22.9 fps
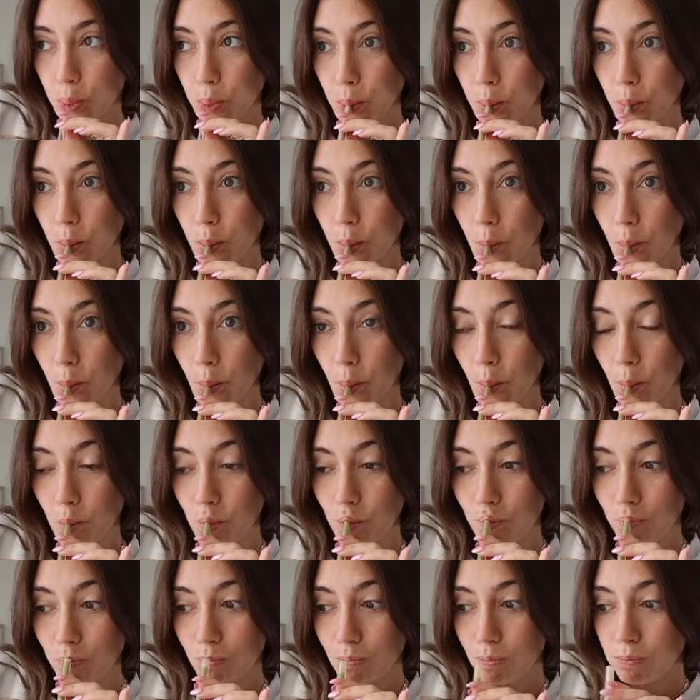
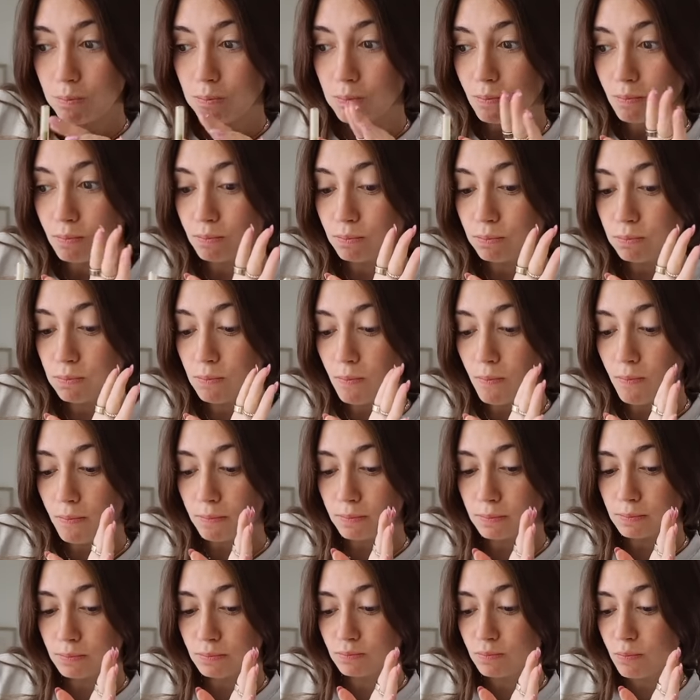
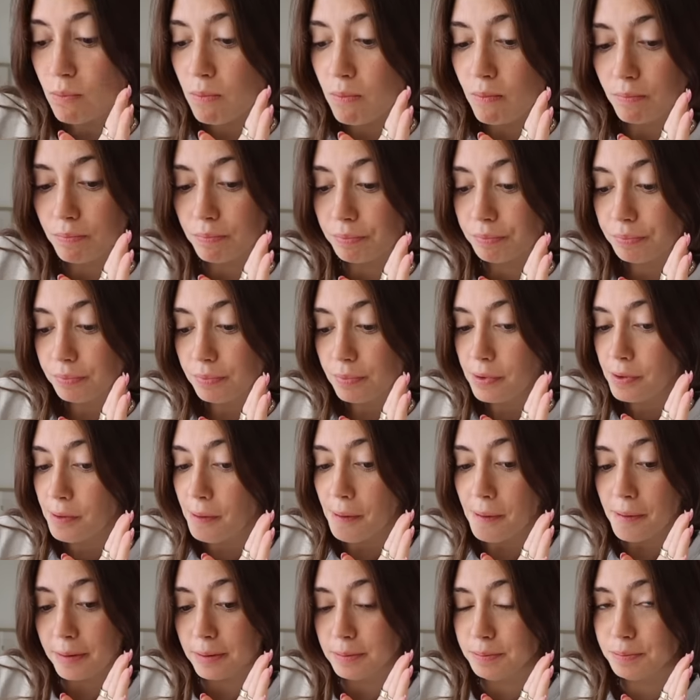
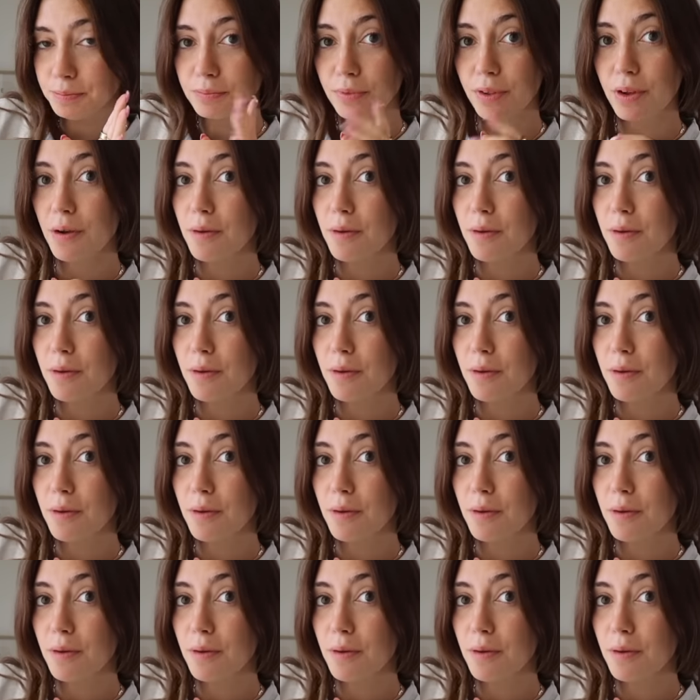[no speech]